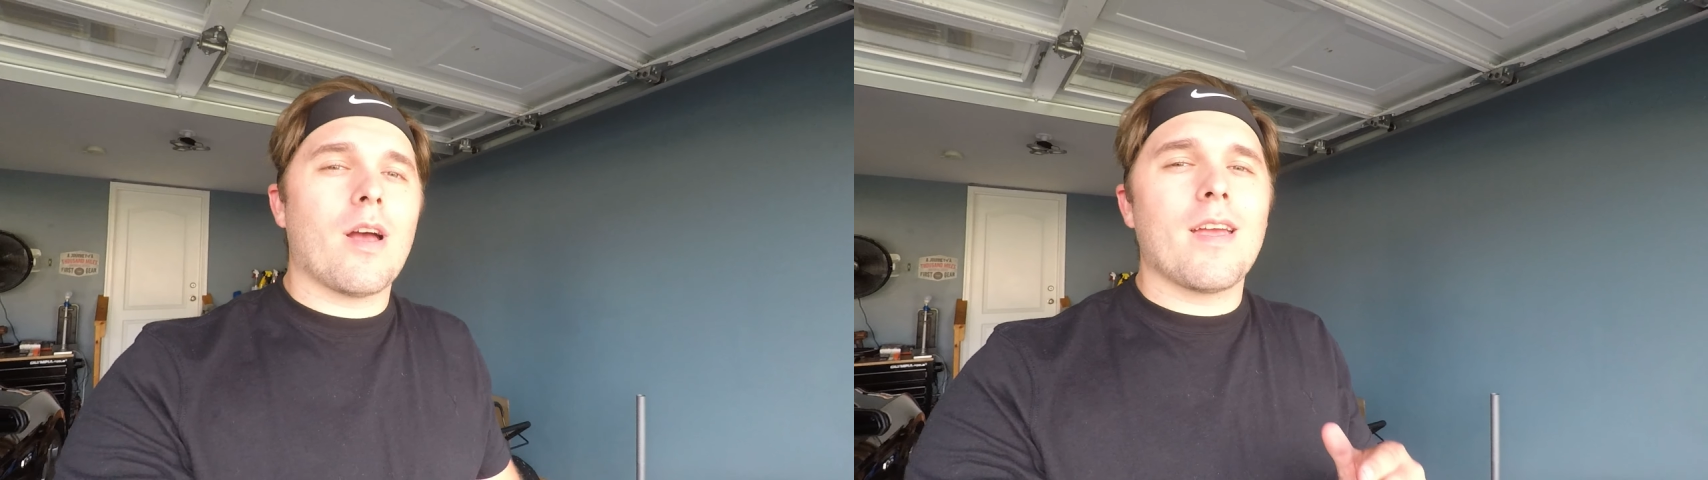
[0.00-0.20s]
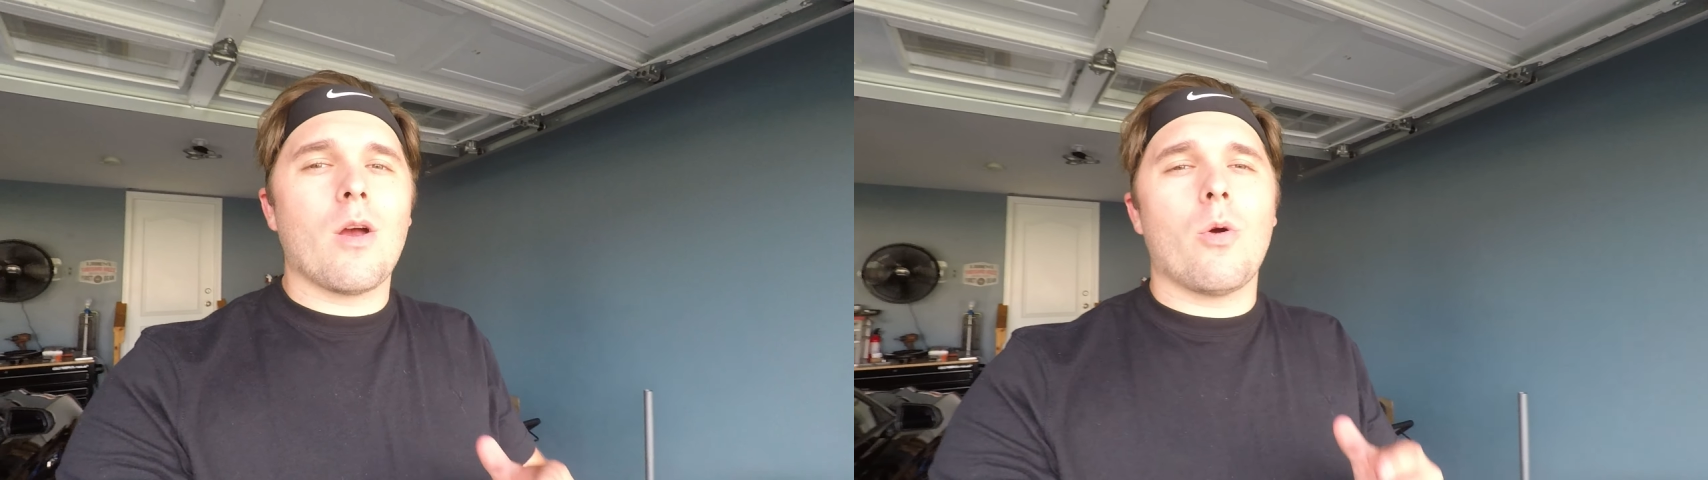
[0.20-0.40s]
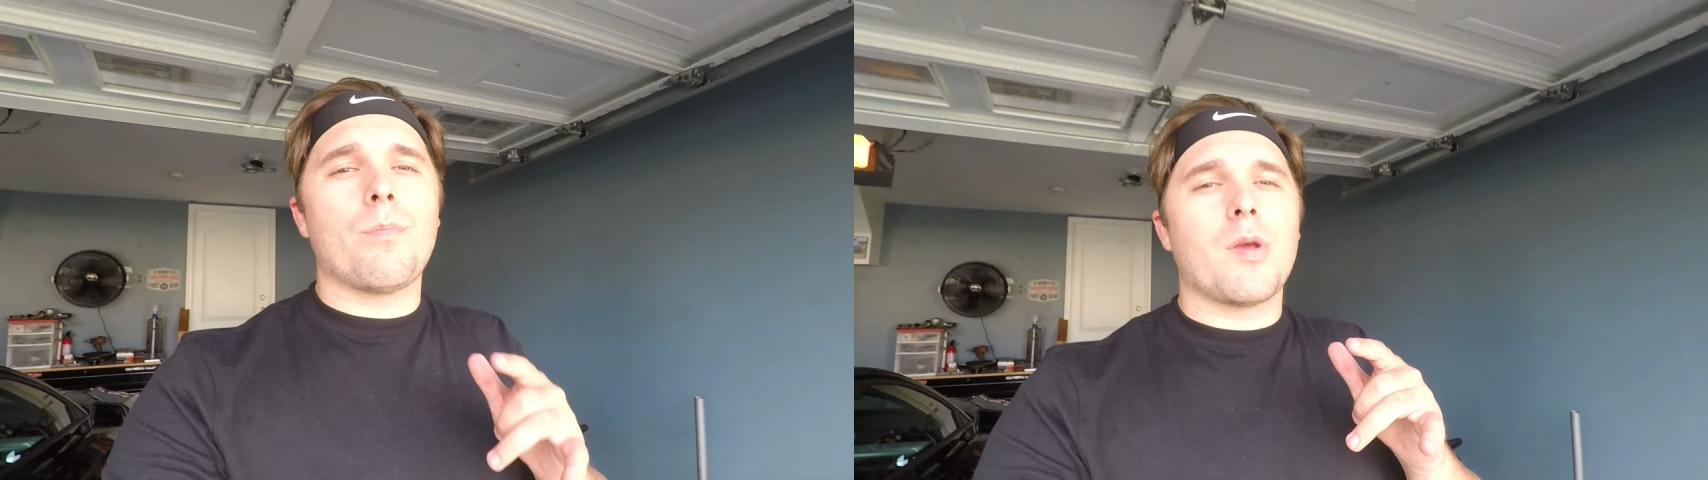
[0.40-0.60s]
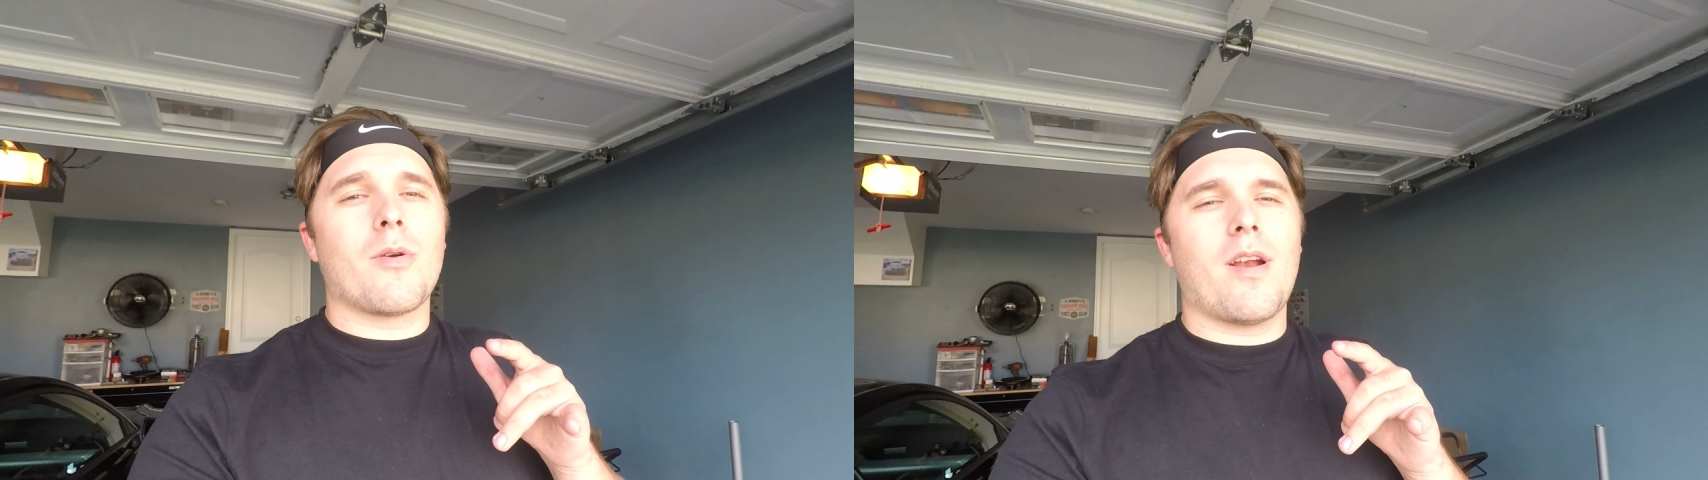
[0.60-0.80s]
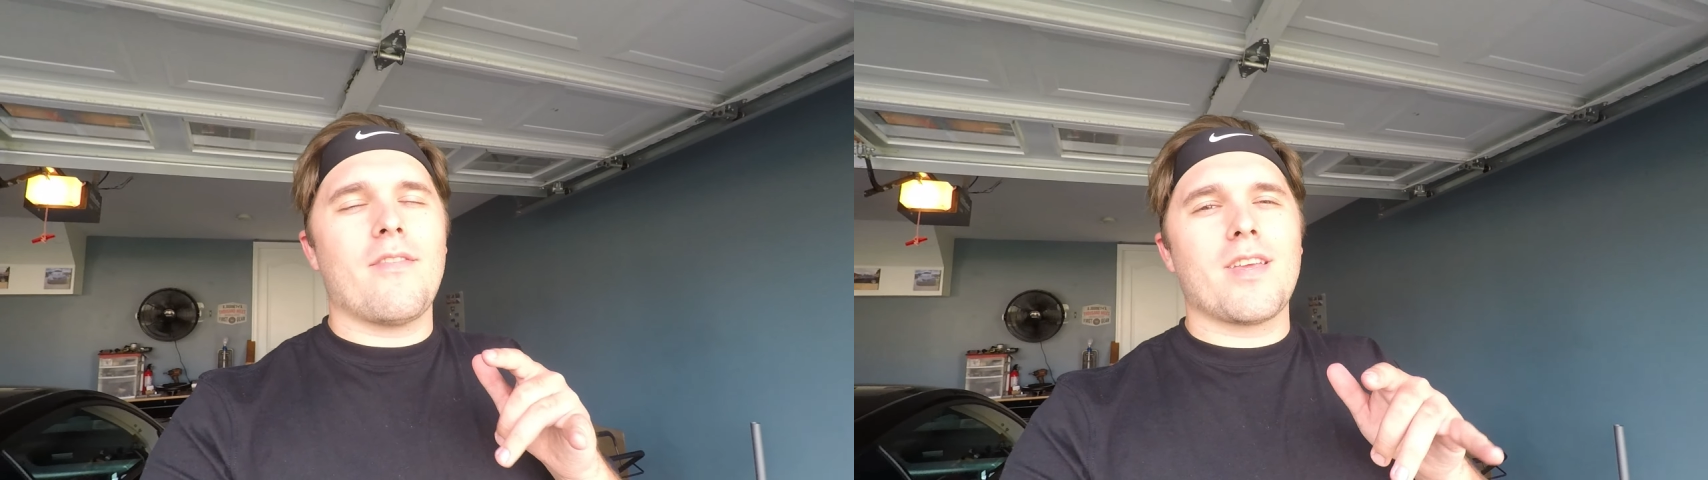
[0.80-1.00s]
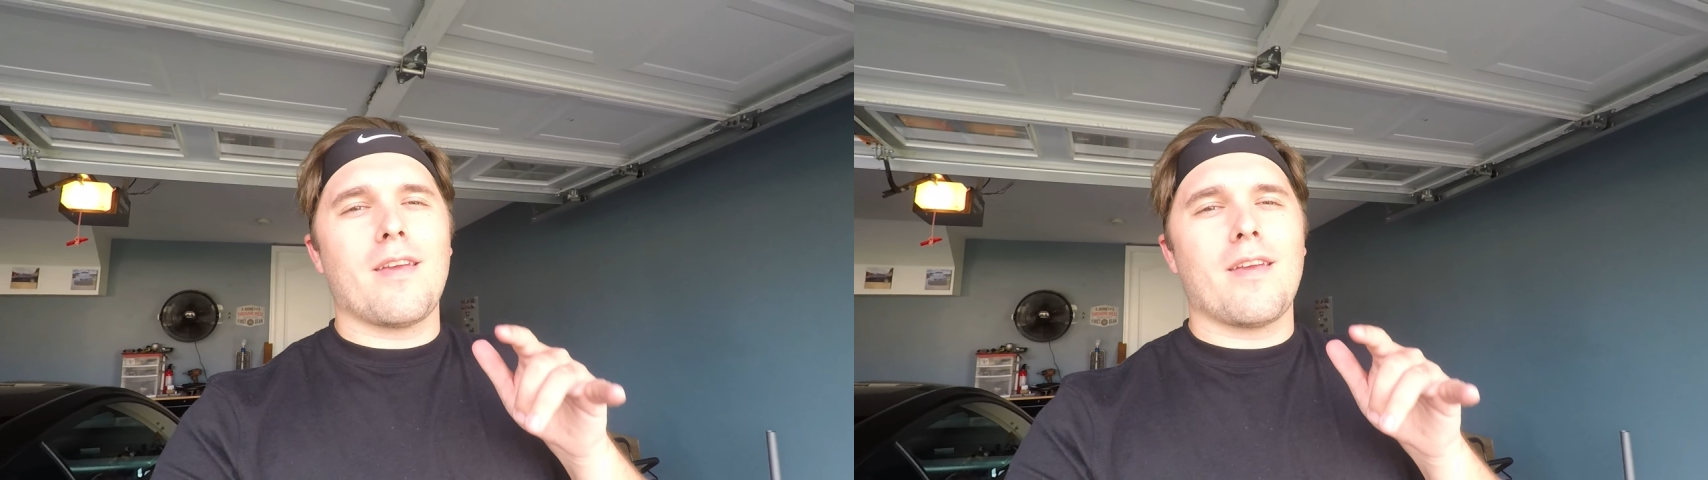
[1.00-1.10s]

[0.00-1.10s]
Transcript: I hope you're having